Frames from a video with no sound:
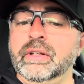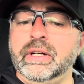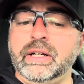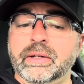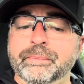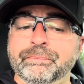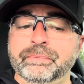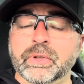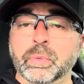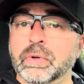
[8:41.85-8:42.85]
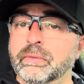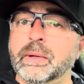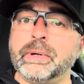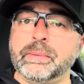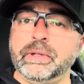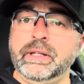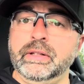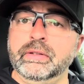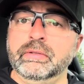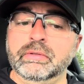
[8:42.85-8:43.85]
Warm up
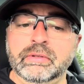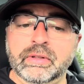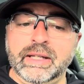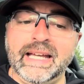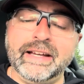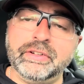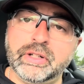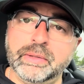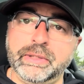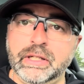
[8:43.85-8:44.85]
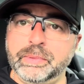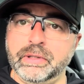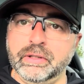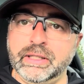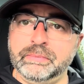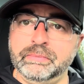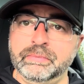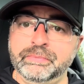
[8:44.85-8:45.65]
properly, have an arm care program,